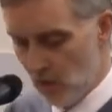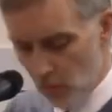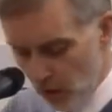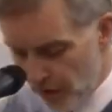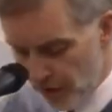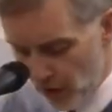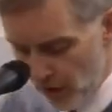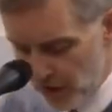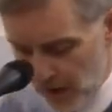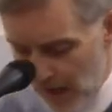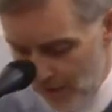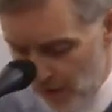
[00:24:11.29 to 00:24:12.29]
All
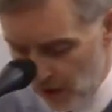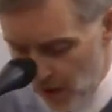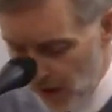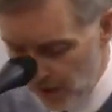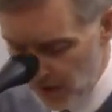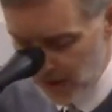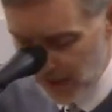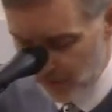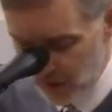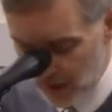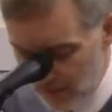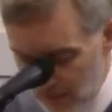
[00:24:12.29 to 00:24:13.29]
authority in heaven and earth is
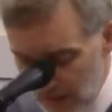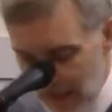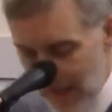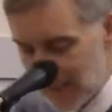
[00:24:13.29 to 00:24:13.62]
given to him.